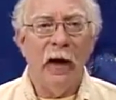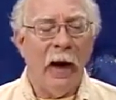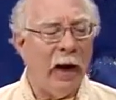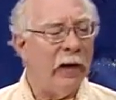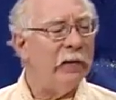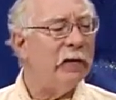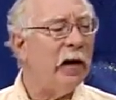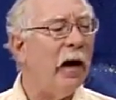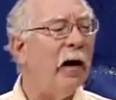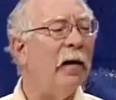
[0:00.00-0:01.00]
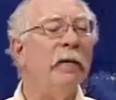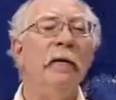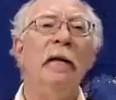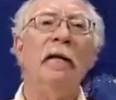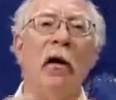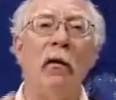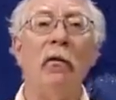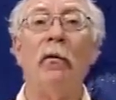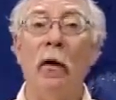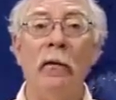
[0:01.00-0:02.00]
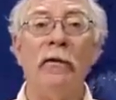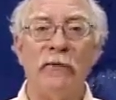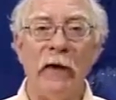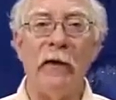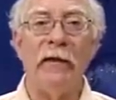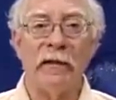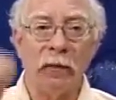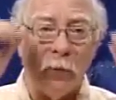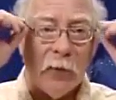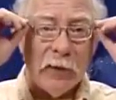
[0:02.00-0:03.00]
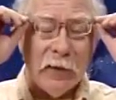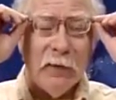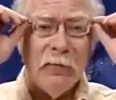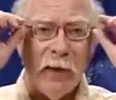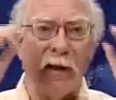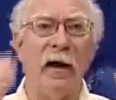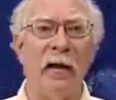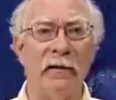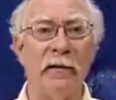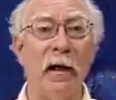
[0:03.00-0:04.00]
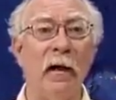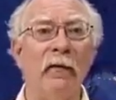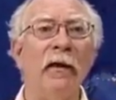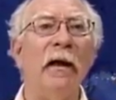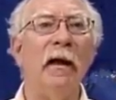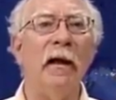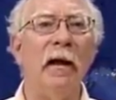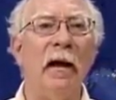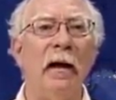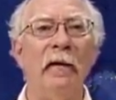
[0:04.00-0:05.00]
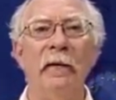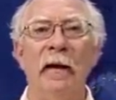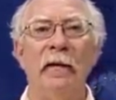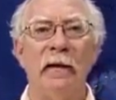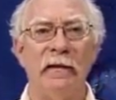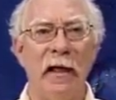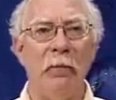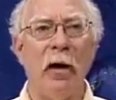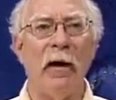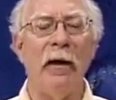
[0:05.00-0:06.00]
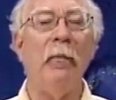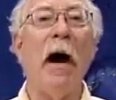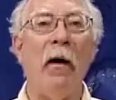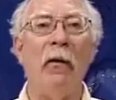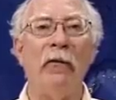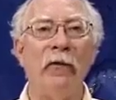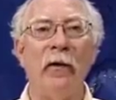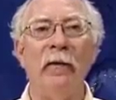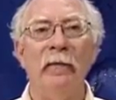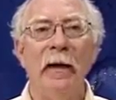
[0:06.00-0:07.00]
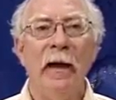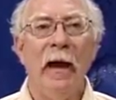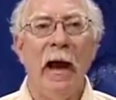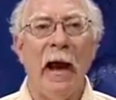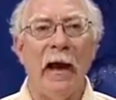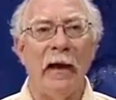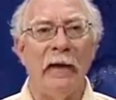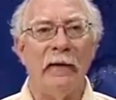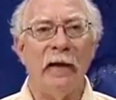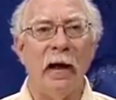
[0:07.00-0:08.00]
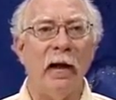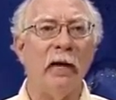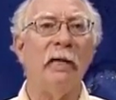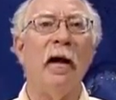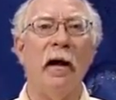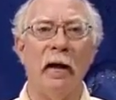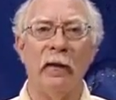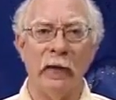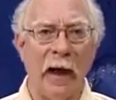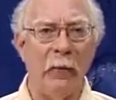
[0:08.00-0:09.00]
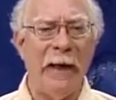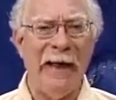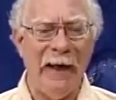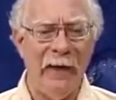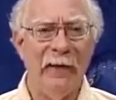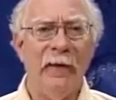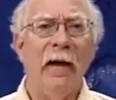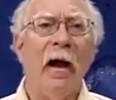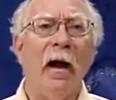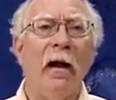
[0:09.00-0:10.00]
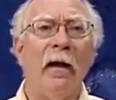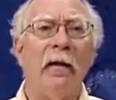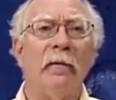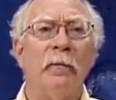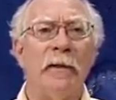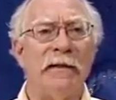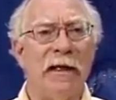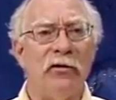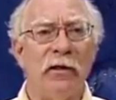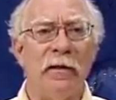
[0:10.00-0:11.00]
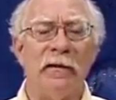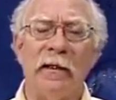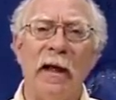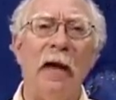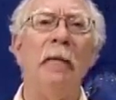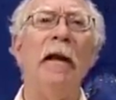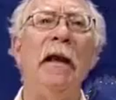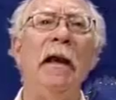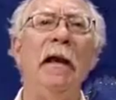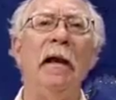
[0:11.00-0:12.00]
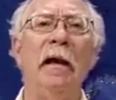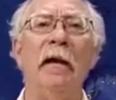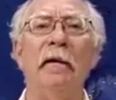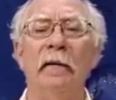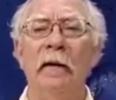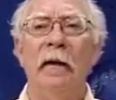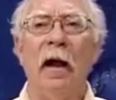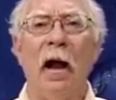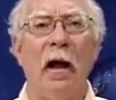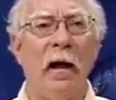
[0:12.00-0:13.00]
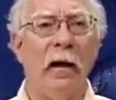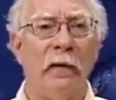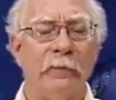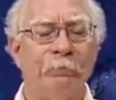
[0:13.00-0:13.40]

And uh, Karl Rove was very disappointed because of the uh, the Tea Party powerful, and uh, uh, how many uh, positions and how many uh, uh,